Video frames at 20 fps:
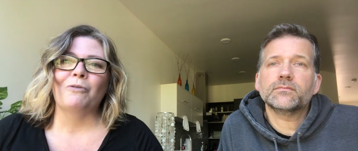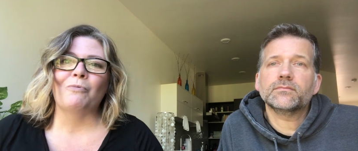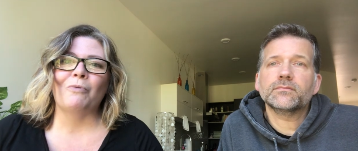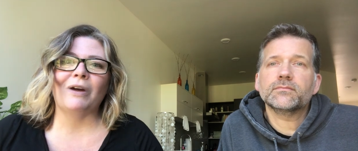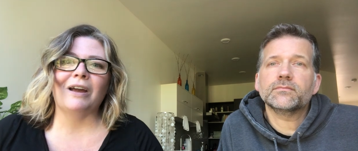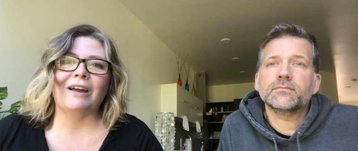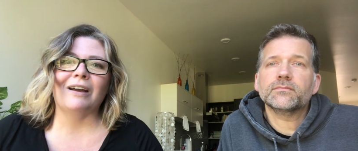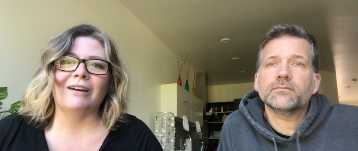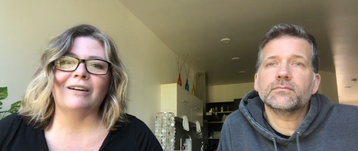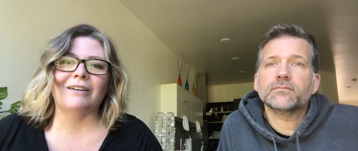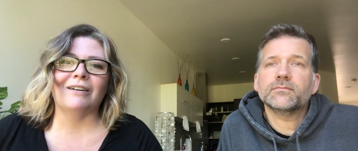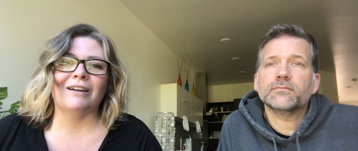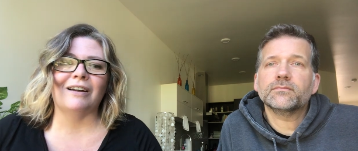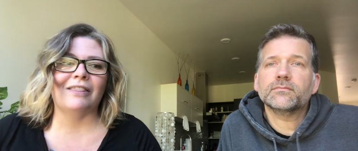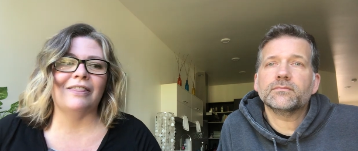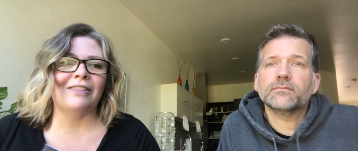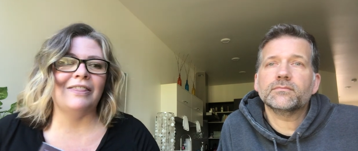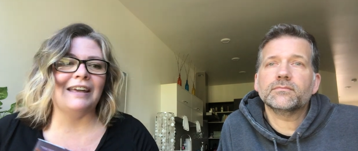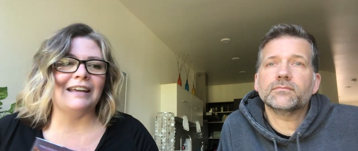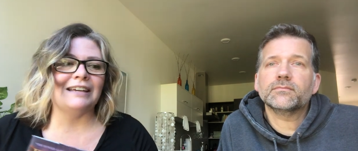Speaker 1: where
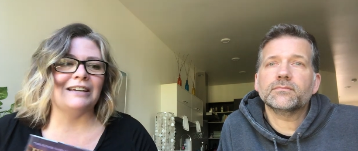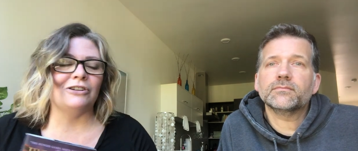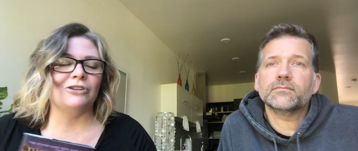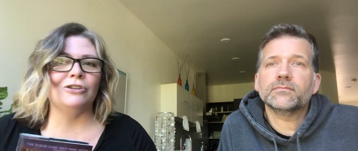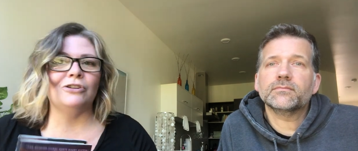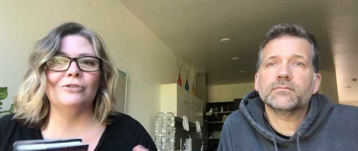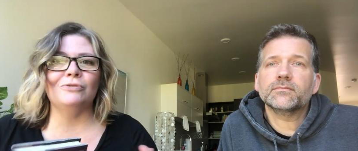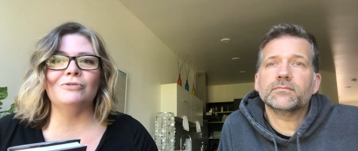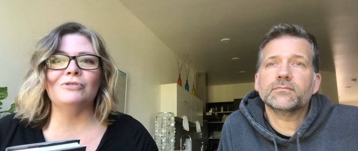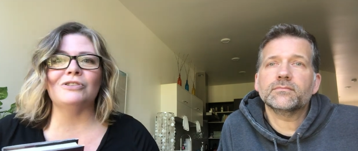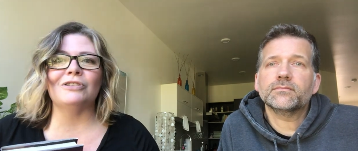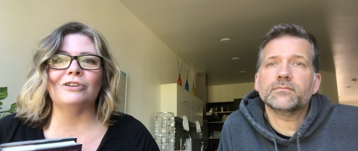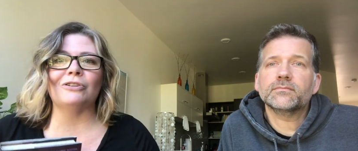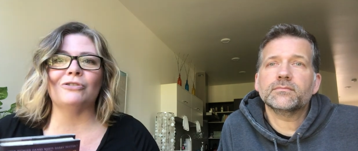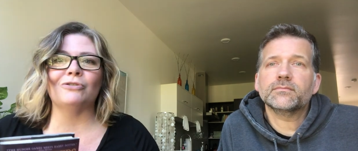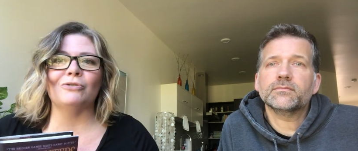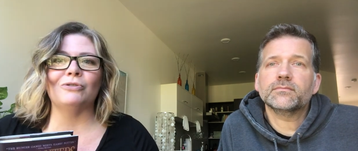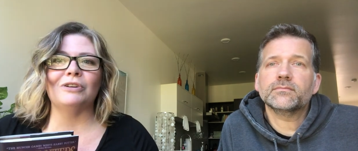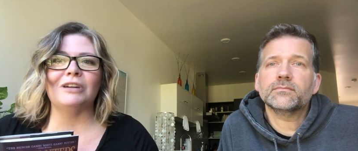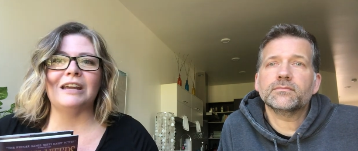they can use their
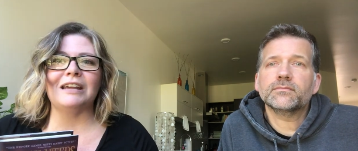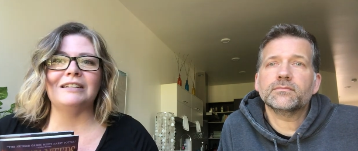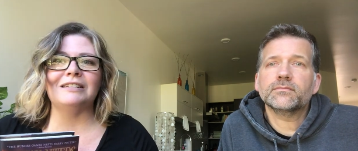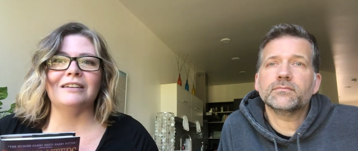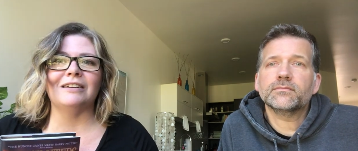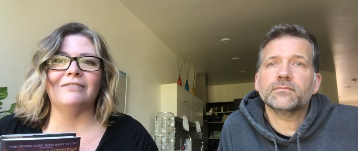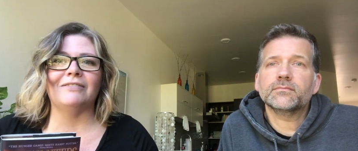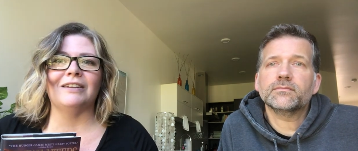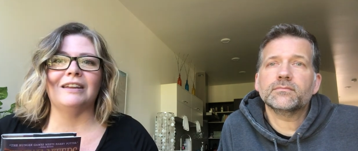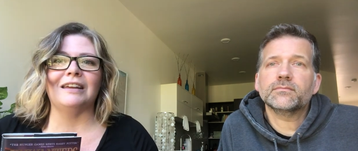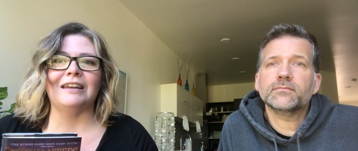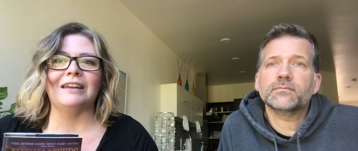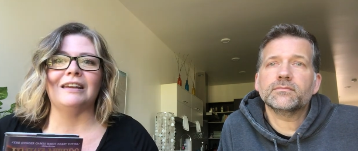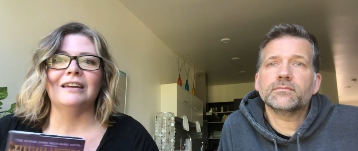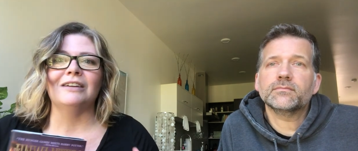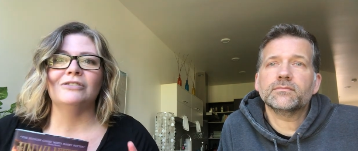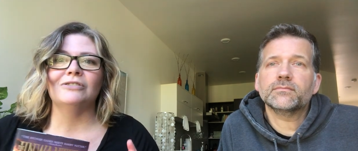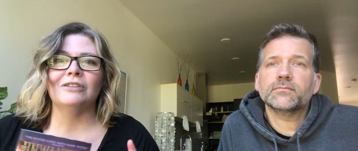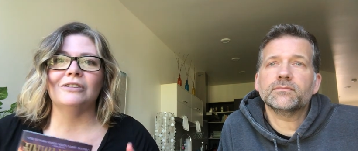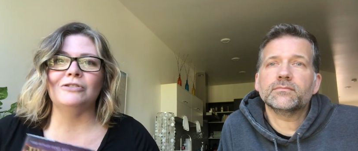creativity
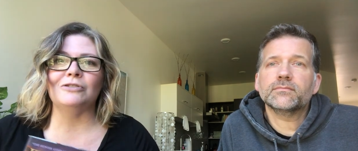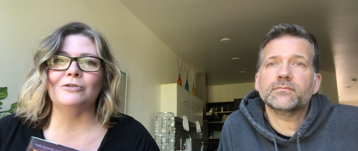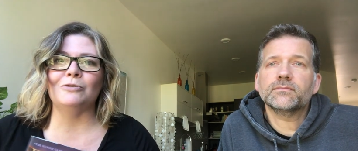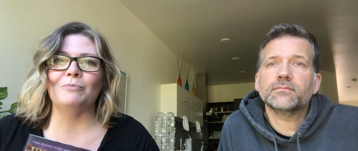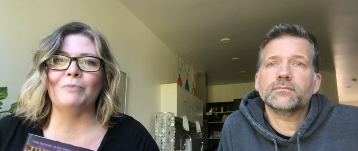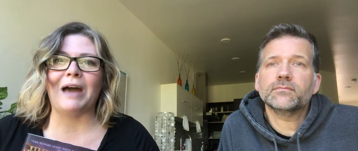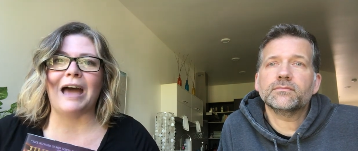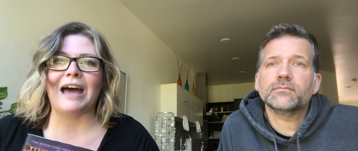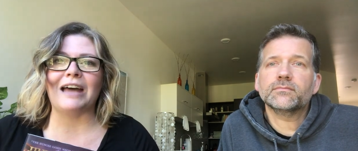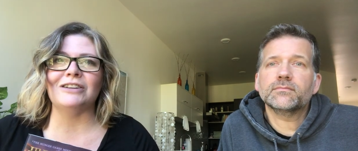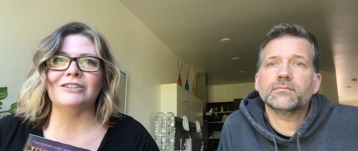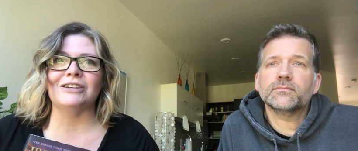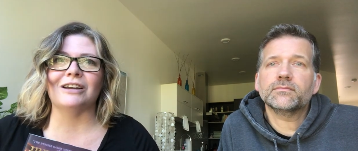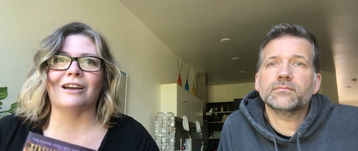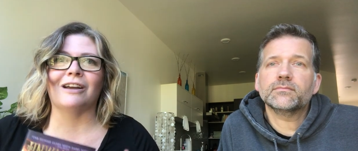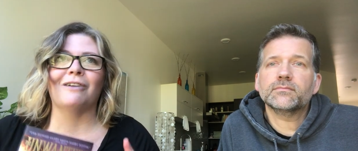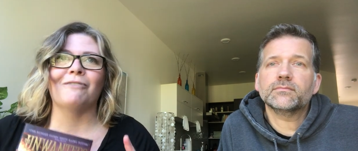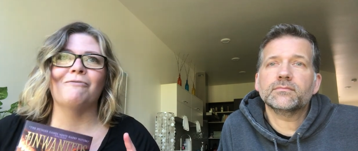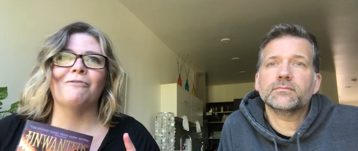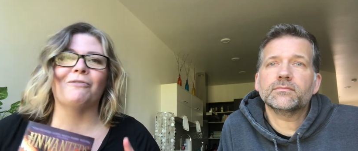to do
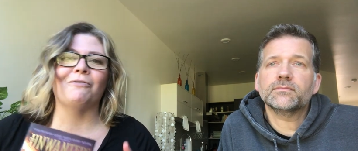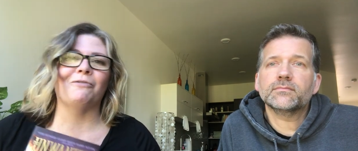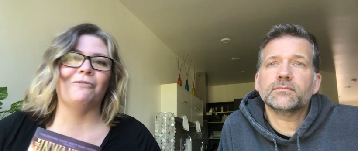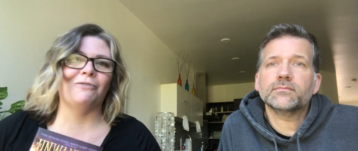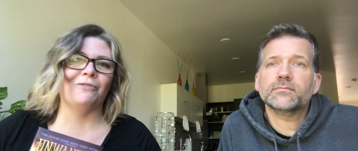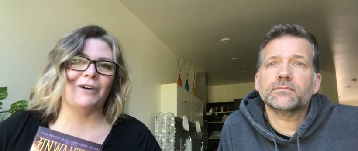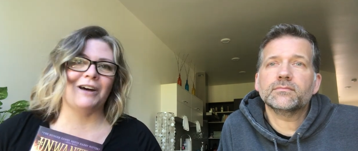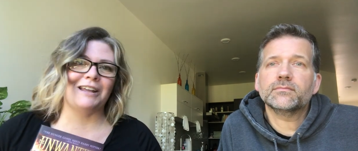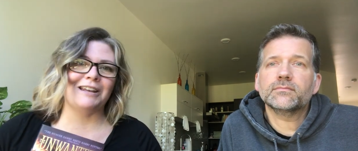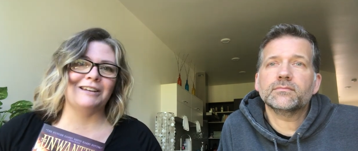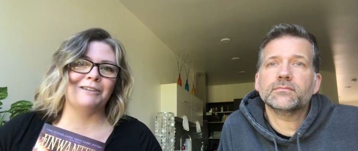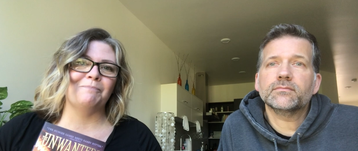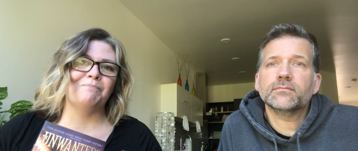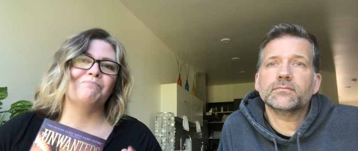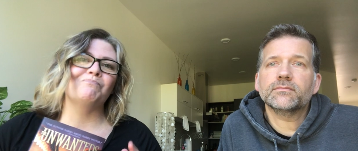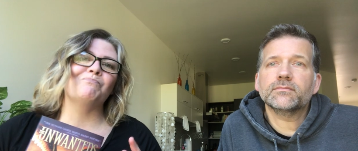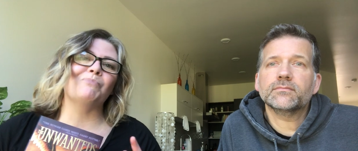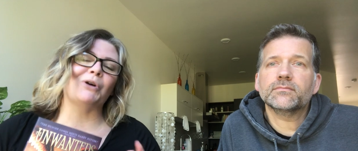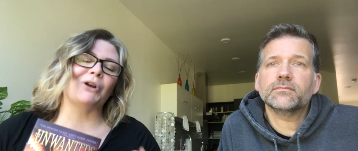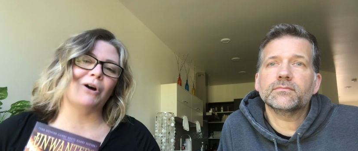magic for fun,
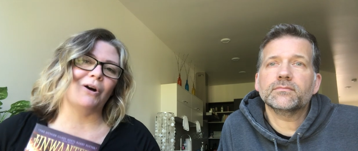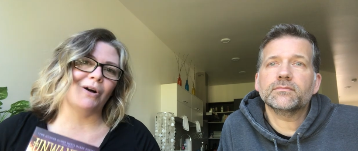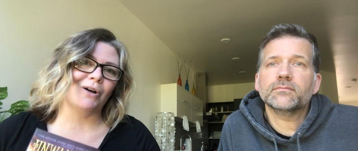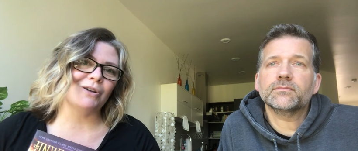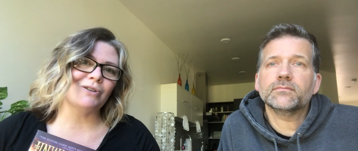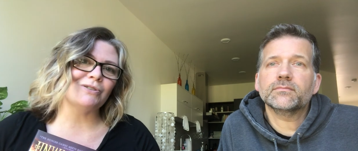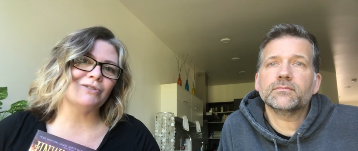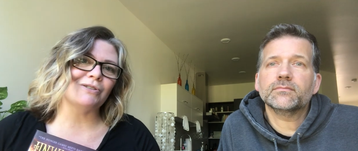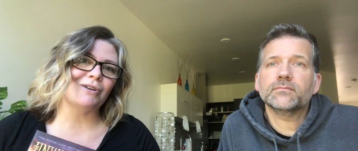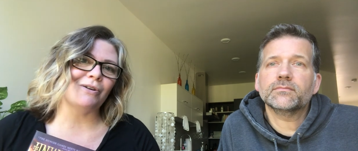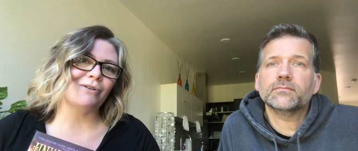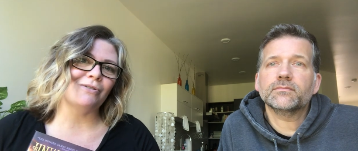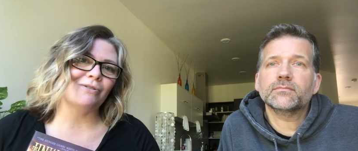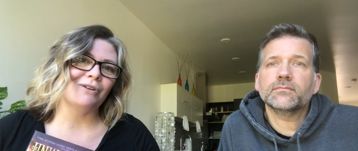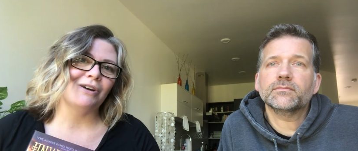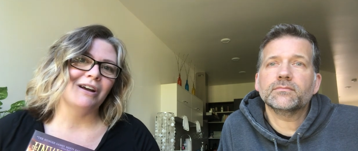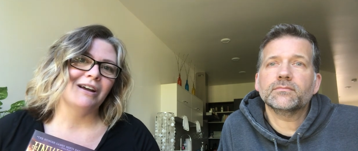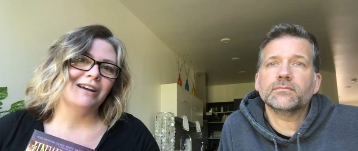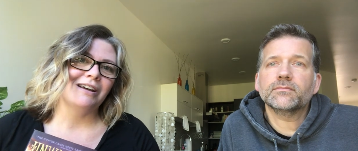but also